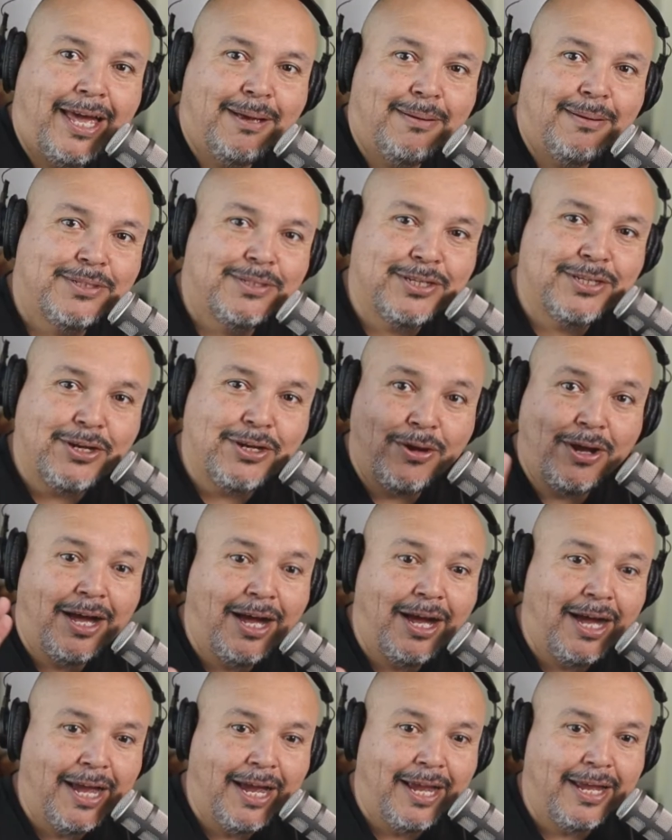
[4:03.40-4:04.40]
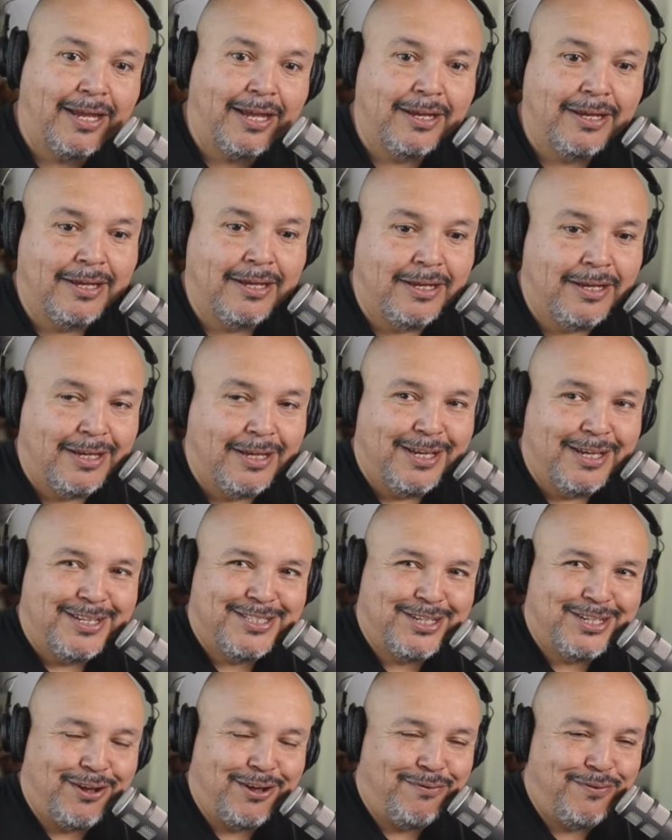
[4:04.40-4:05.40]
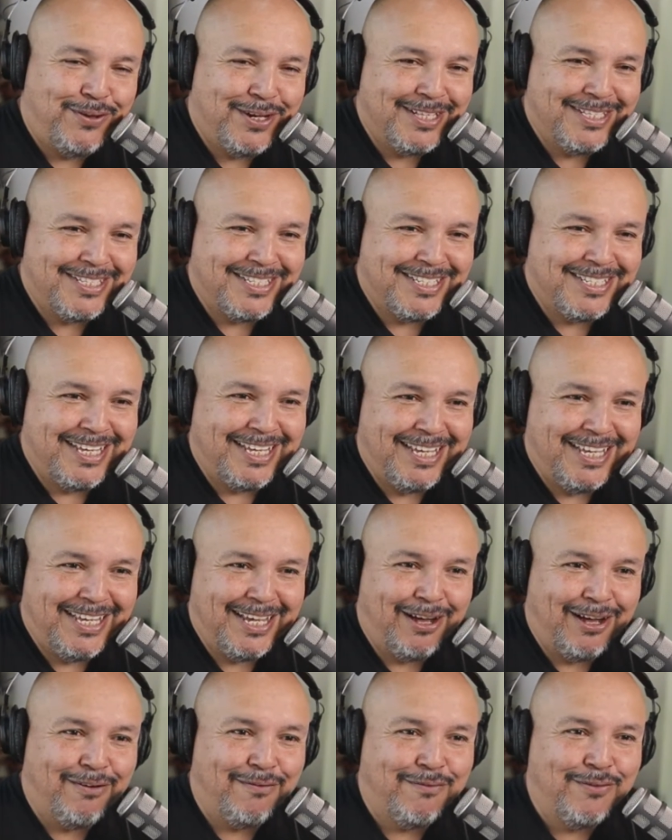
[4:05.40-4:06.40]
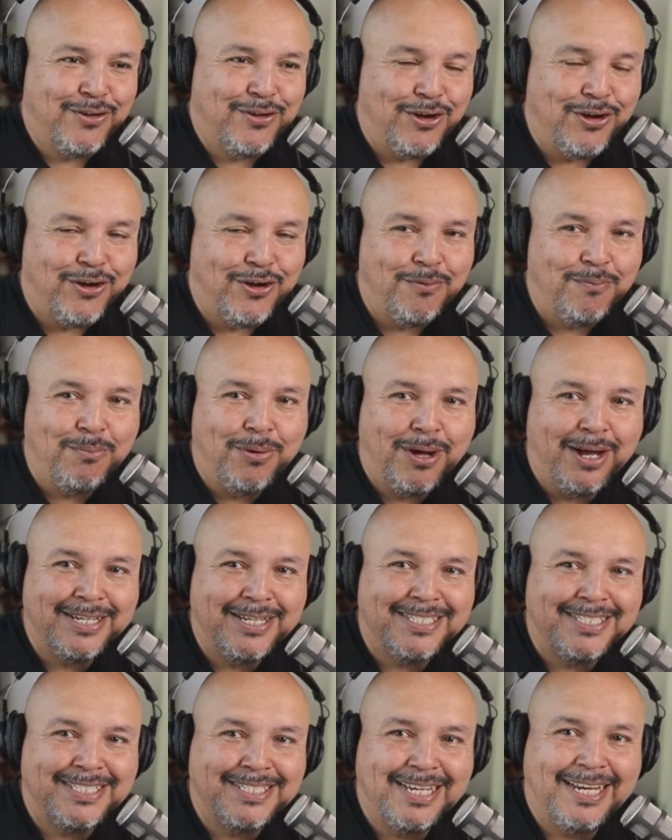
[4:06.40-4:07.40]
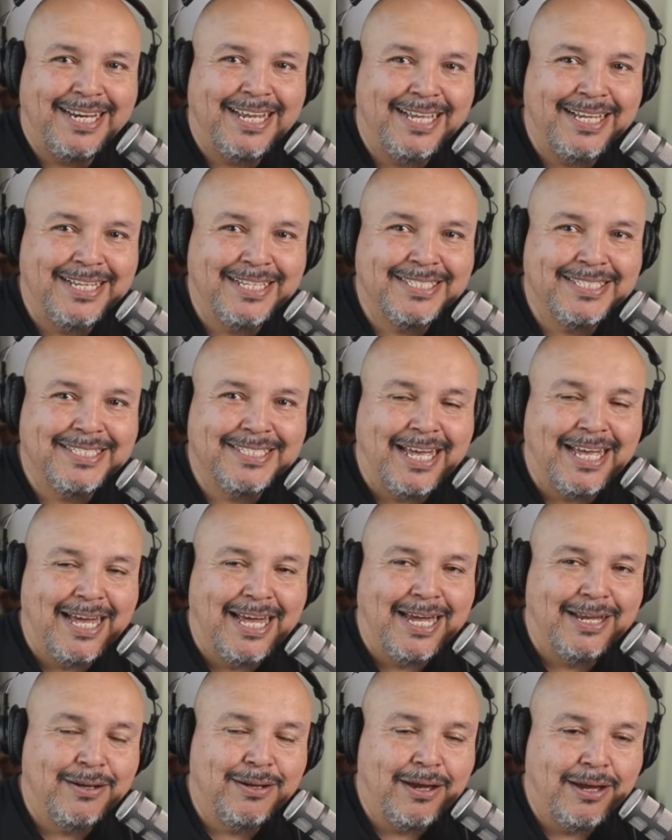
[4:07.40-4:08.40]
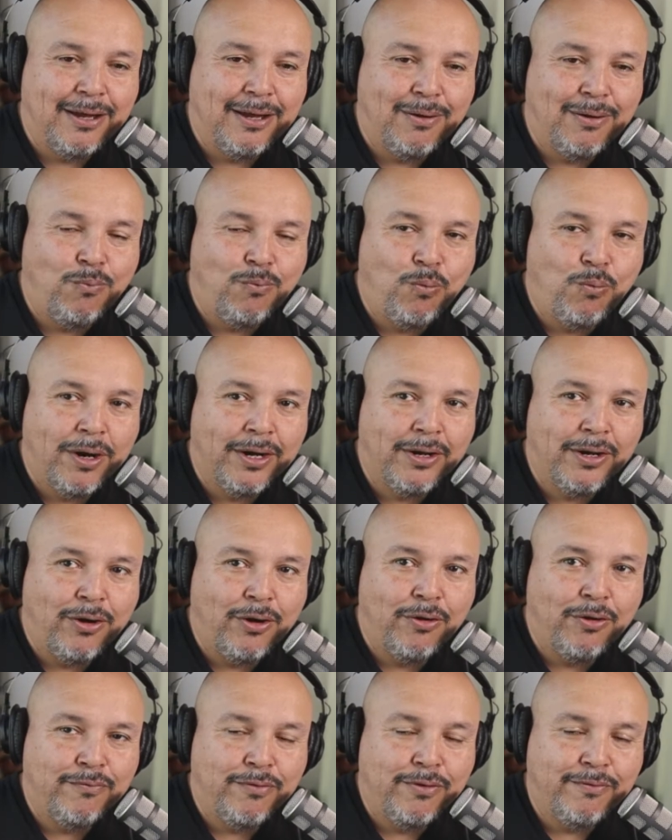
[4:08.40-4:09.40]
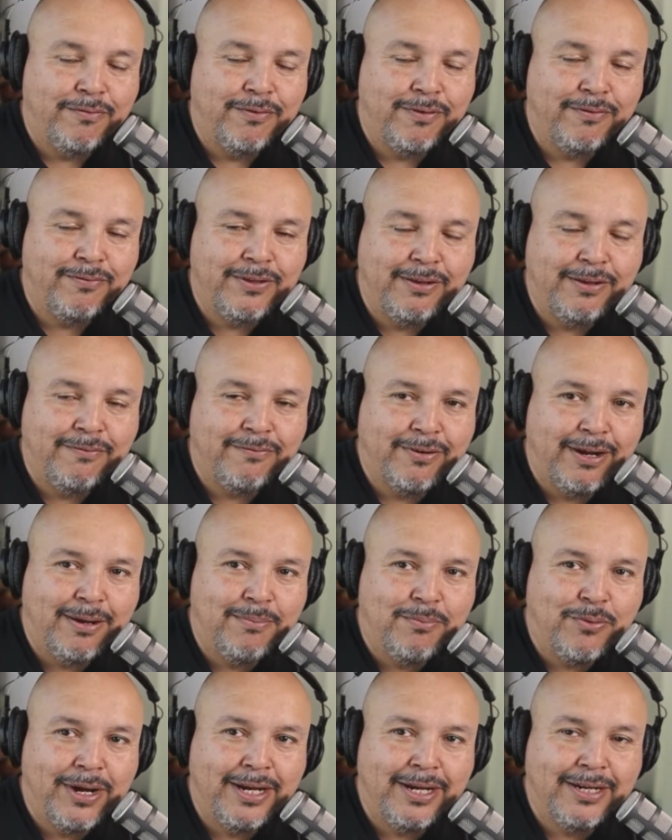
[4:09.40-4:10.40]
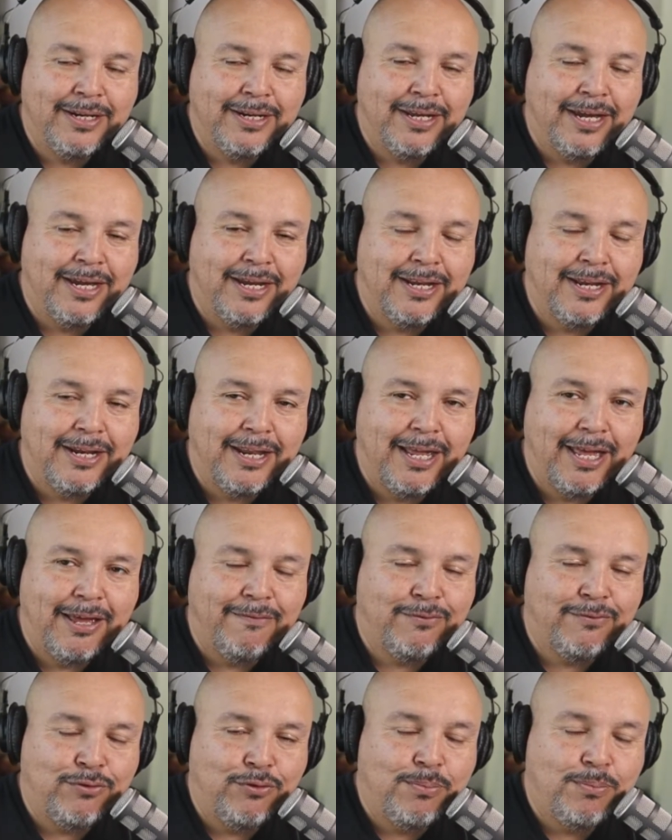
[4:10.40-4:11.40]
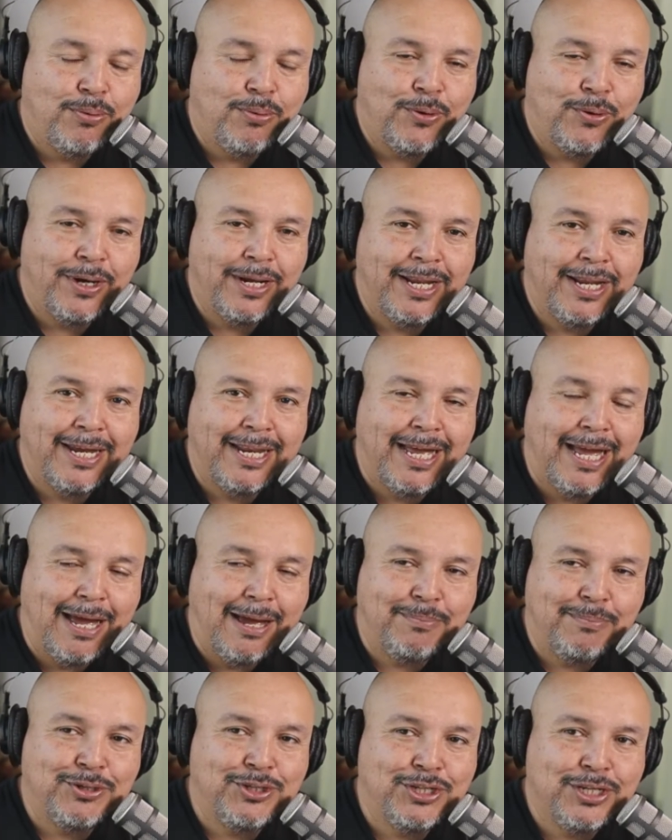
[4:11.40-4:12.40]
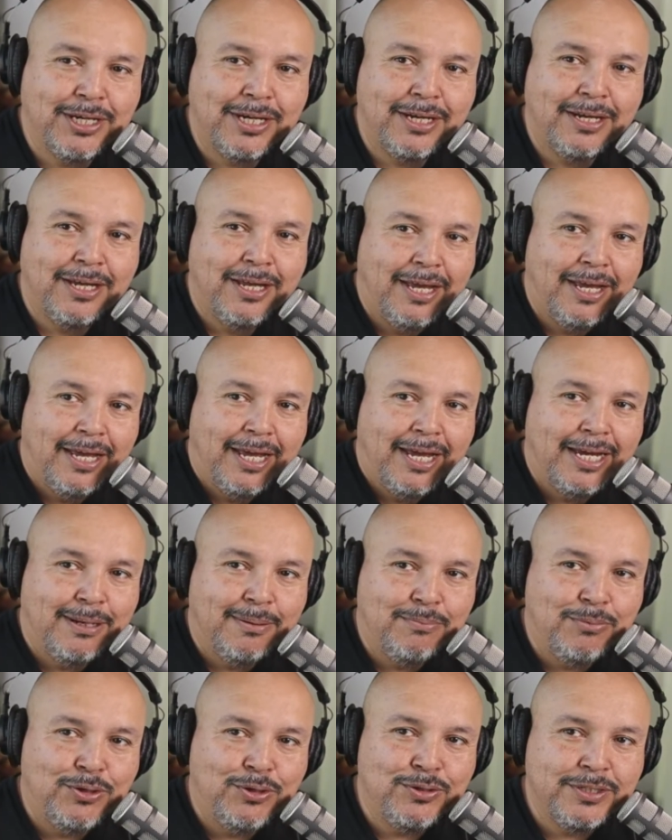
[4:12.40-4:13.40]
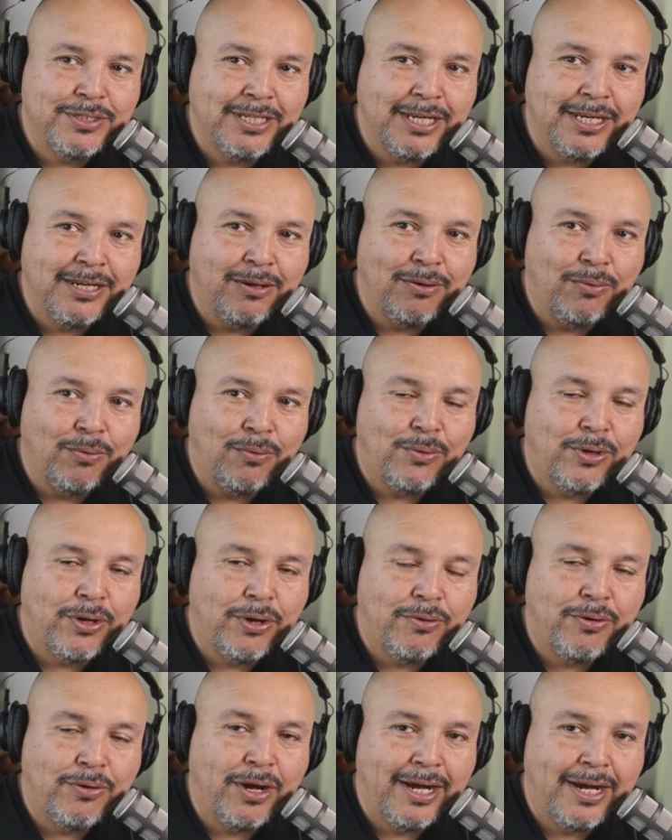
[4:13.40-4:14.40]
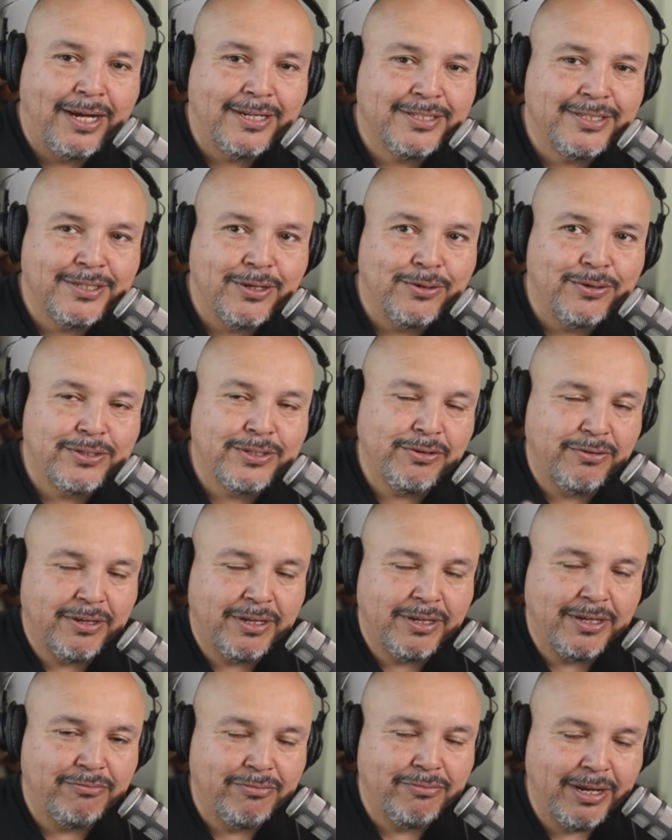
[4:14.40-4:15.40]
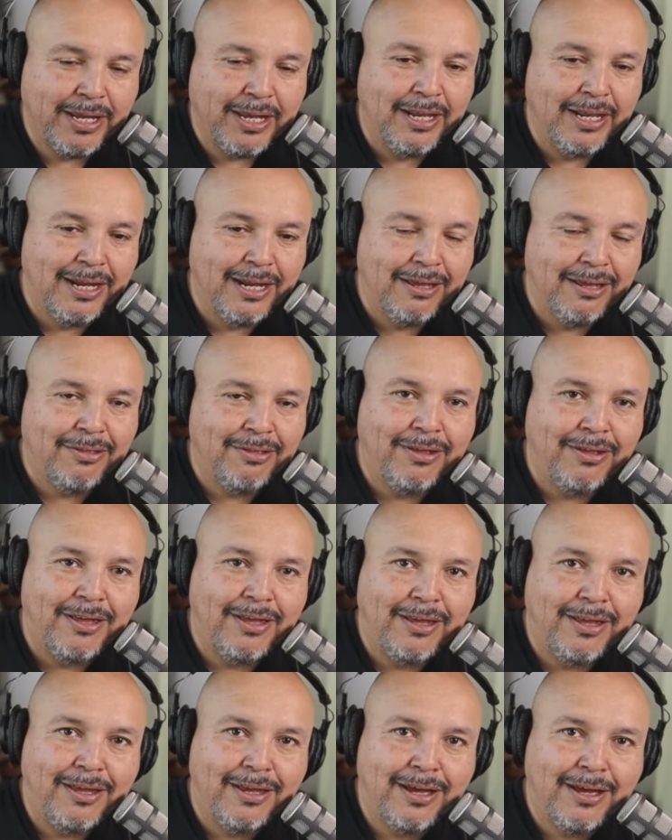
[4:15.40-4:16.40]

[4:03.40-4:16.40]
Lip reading: So hi. So if you can see, I've got my settings at 1/50 frame rate at an f2.8 aperture, and I'm using auto ISO so it can regulate the